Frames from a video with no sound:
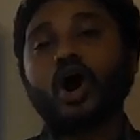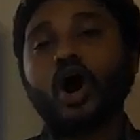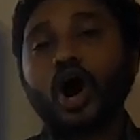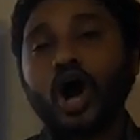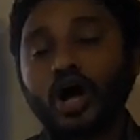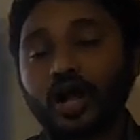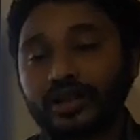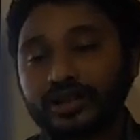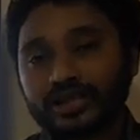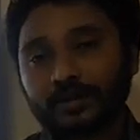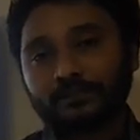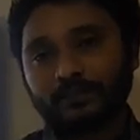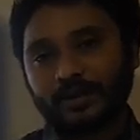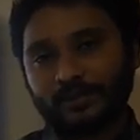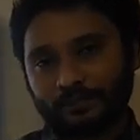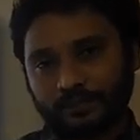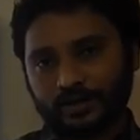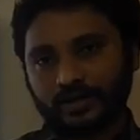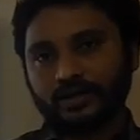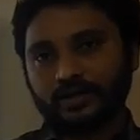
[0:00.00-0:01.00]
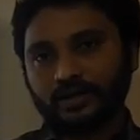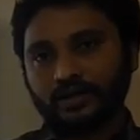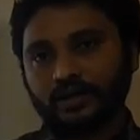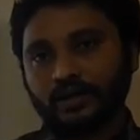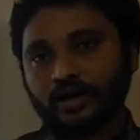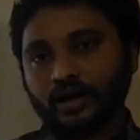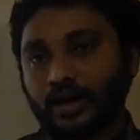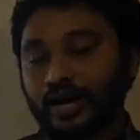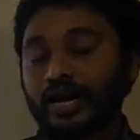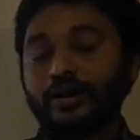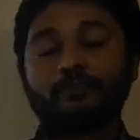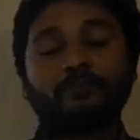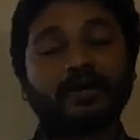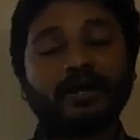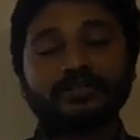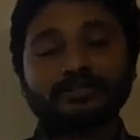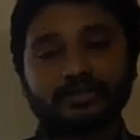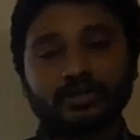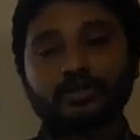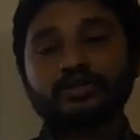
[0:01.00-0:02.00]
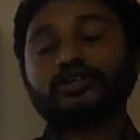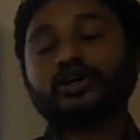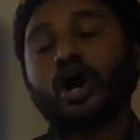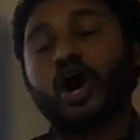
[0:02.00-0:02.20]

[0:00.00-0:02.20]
all the people or a person with